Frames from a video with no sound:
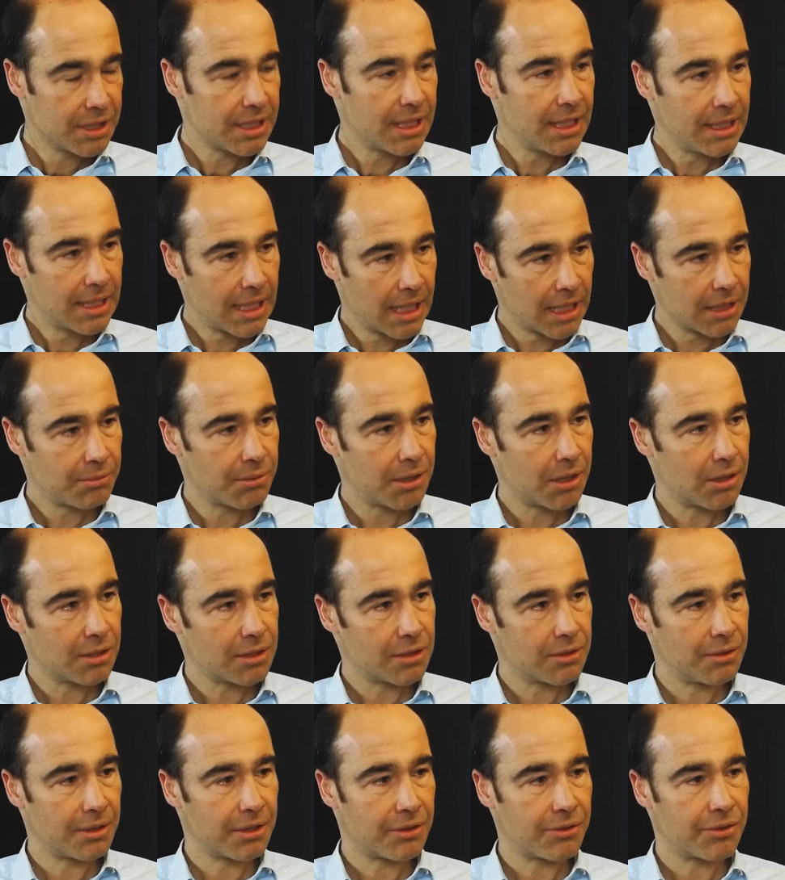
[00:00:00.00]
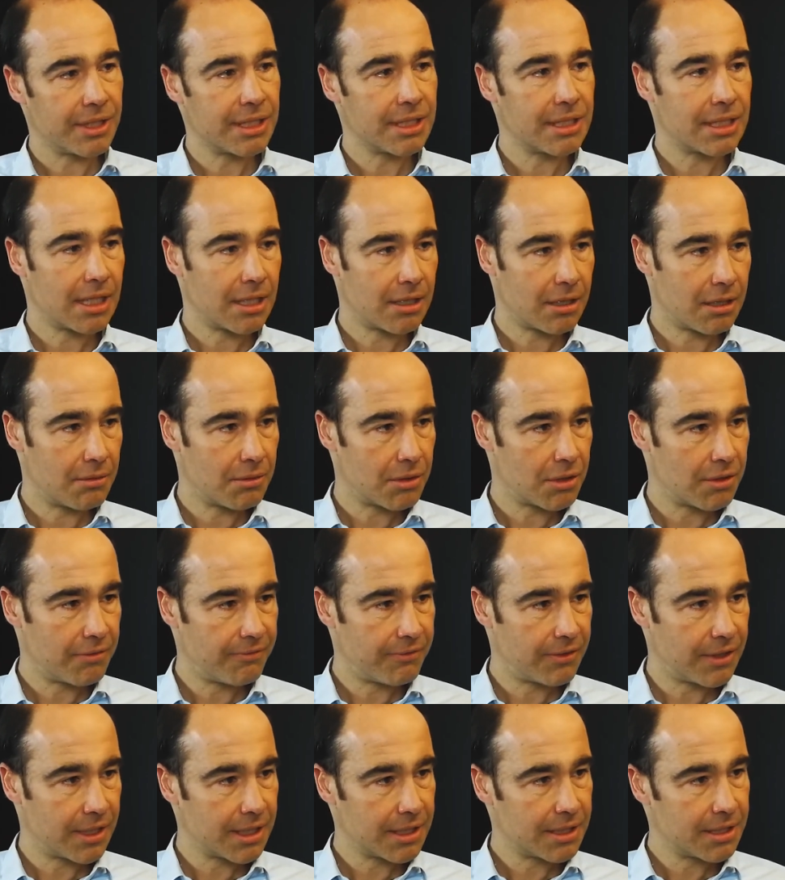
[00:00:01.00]
We see that. We also increase there our
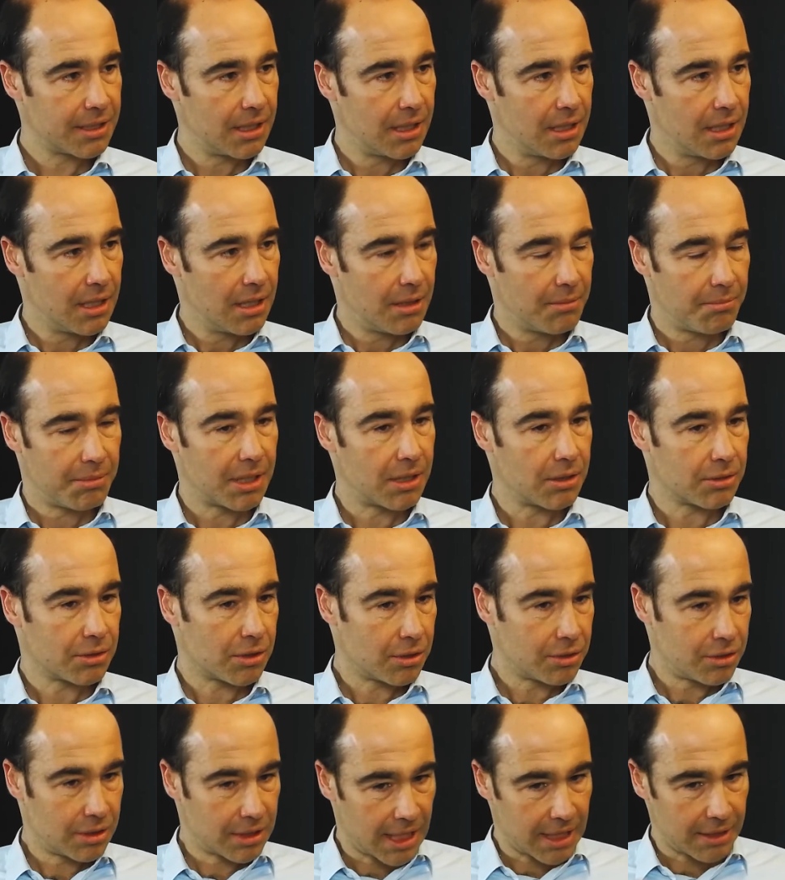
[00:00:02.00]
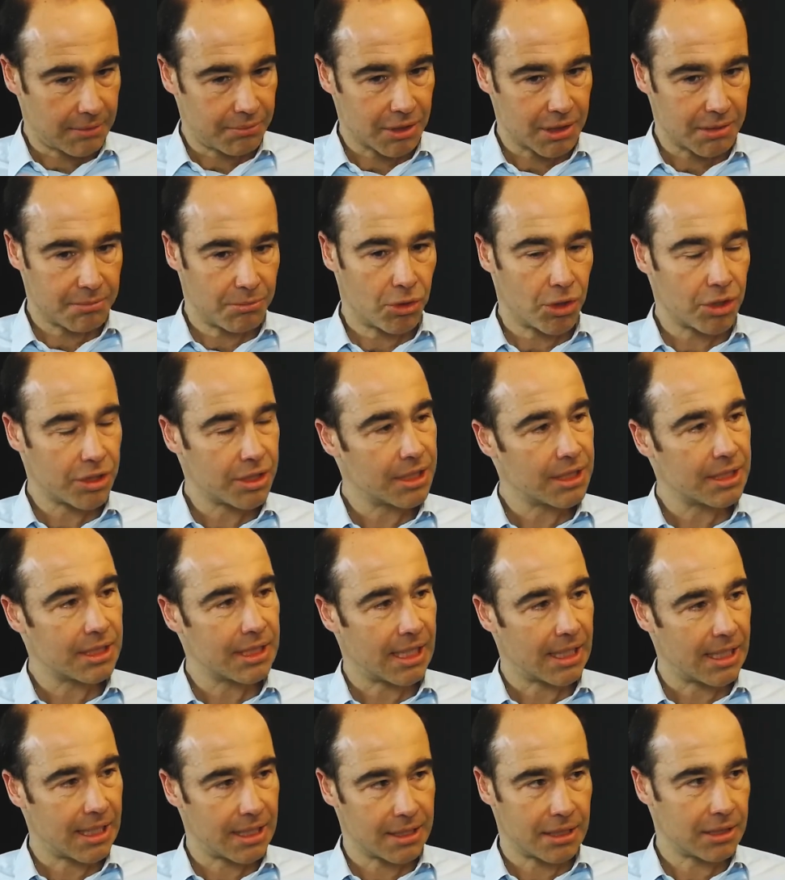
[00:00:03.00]
offerings, because also that's what merchants
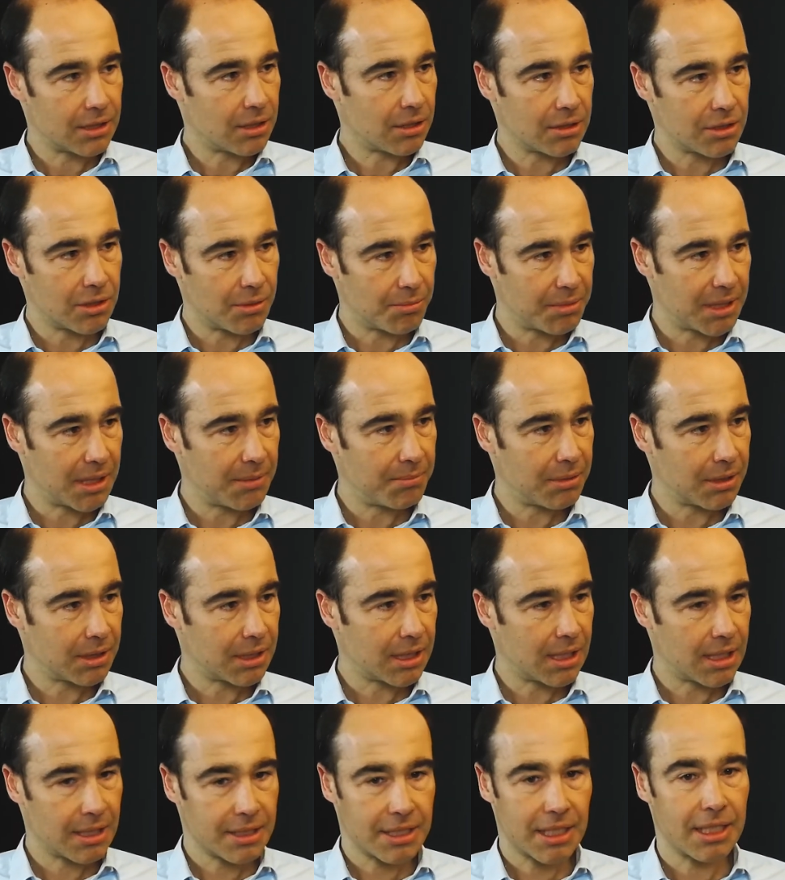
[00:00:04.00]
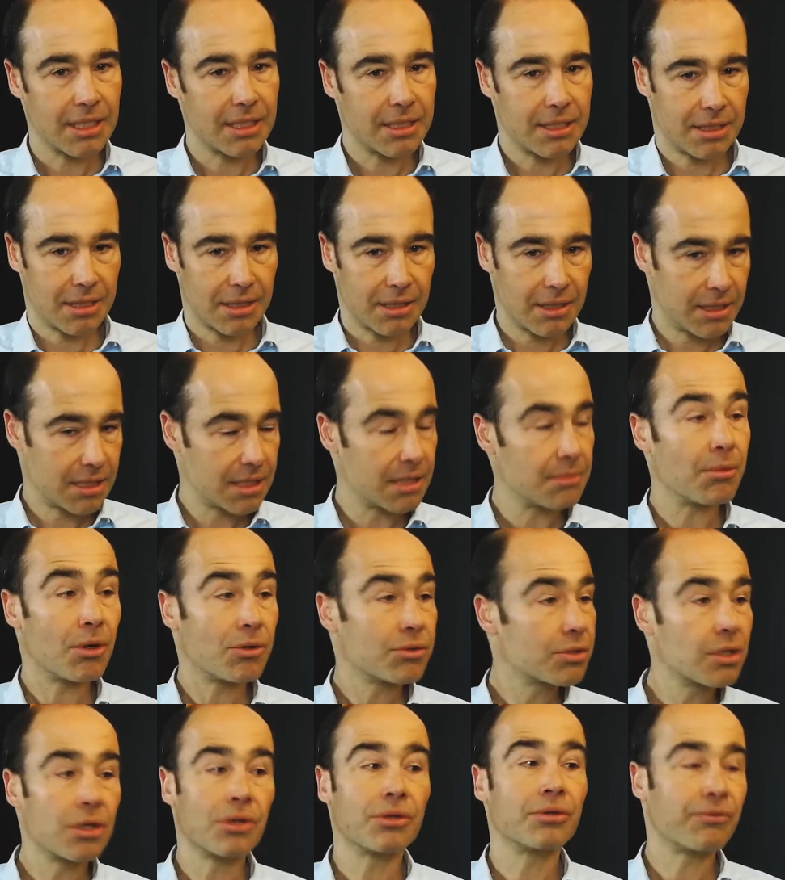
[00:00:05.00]
tell us, and also people tell us, hey, it's the
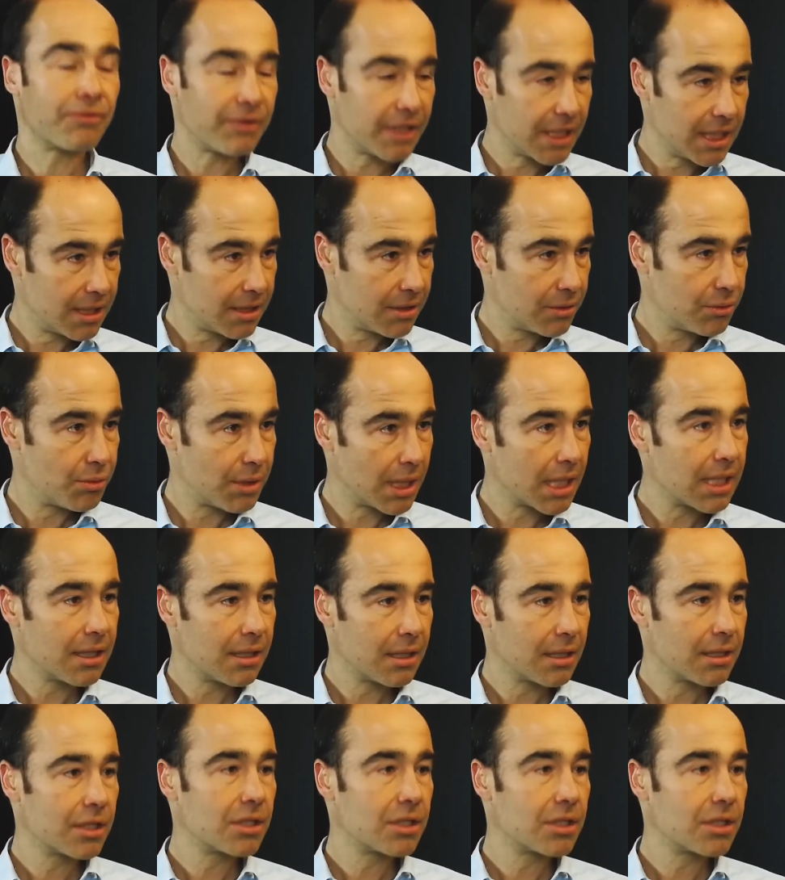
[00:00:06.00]
most convenient way